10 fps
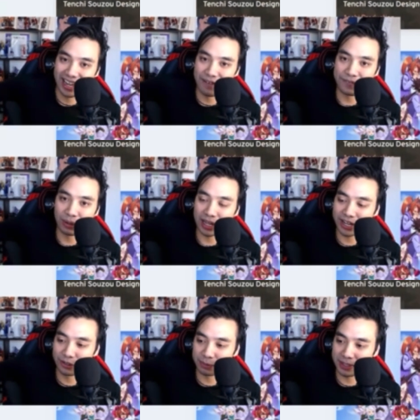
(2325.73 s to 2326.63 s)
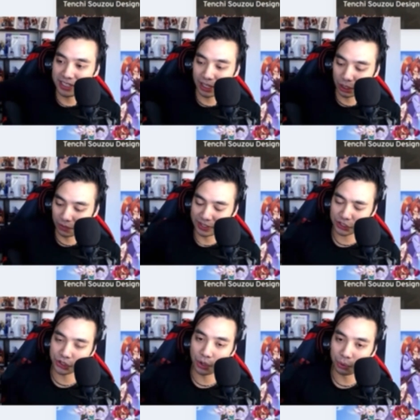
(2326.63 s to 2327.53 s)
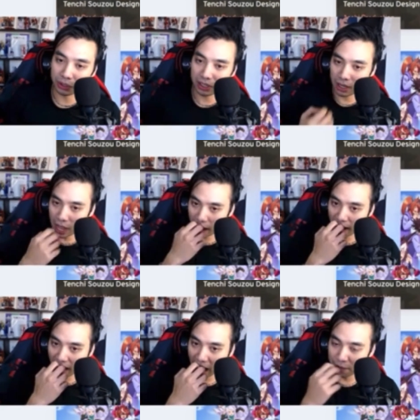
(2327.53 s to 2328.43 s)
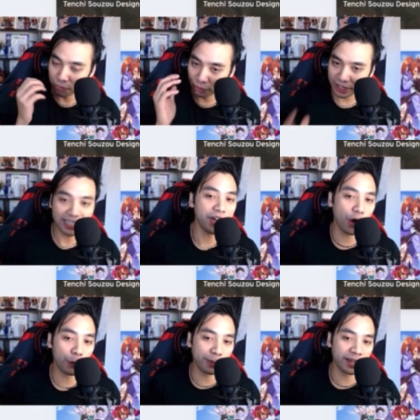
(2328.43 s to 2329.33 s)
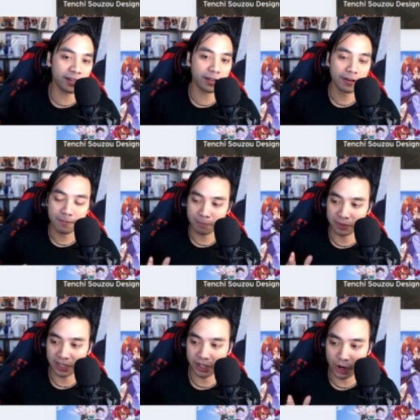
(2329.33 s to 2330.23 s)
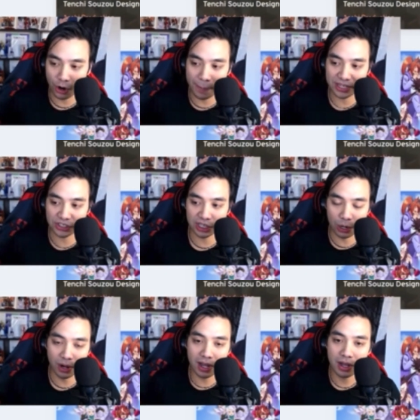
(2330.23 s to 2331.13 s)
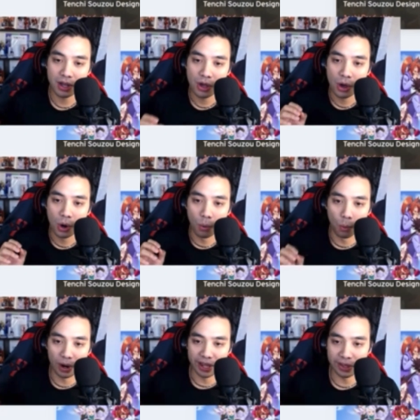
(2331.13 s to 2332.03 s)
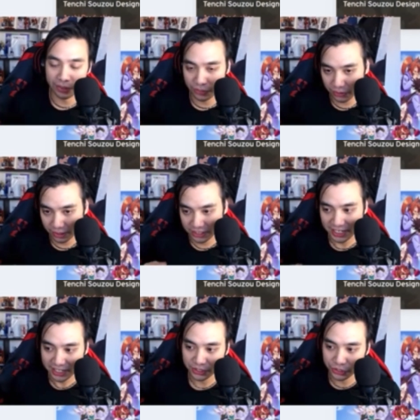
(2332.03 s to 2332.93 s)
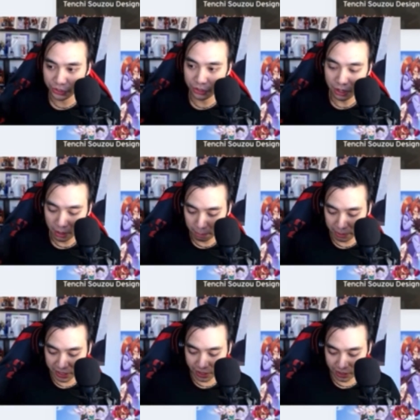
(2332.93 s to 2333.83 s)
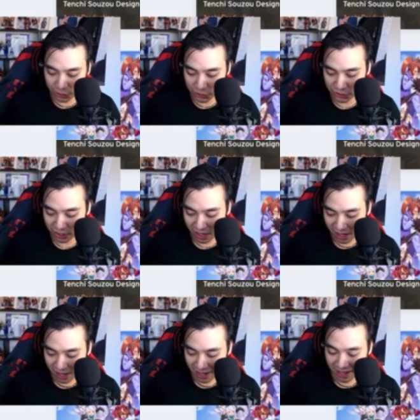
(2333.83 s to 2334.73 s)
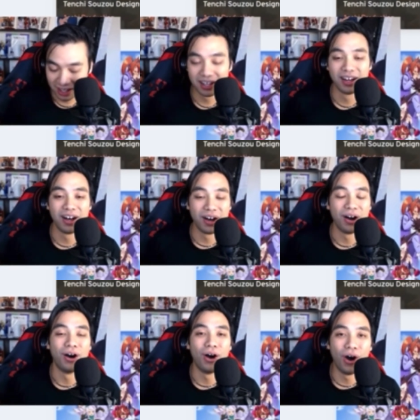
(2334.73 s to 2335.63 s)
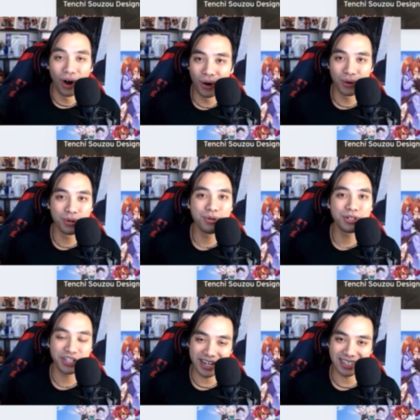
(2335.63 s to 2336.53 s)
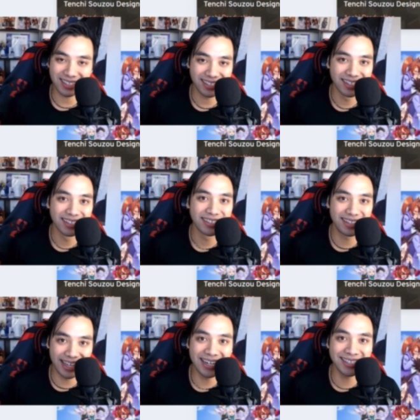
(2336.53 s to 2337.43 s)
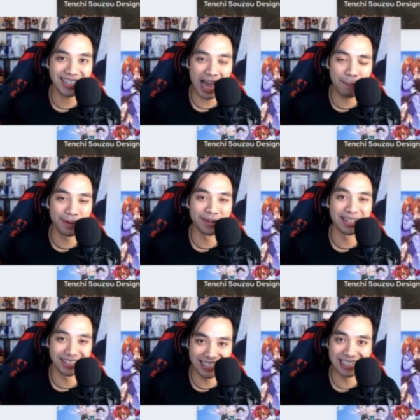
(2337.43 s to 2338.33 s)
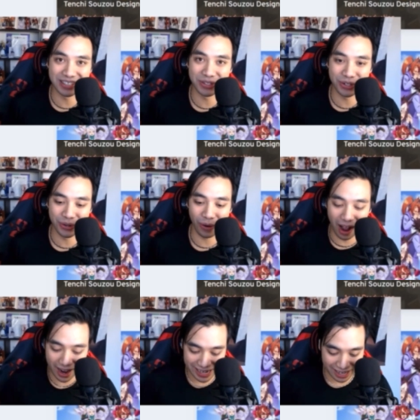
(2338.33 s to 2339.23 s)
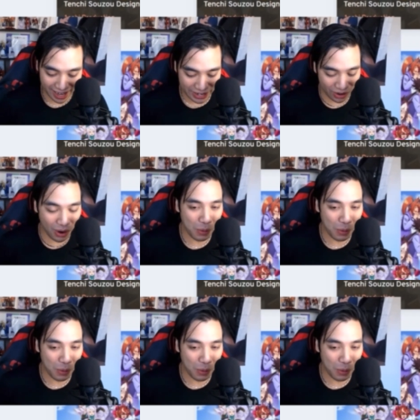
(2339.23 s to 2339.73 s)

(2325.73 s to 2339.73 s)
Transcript: felt like it was missing a lot of its soul. I'm really hoping they go a bit slower with season 2 because whole shit, things happen in season 2. I can't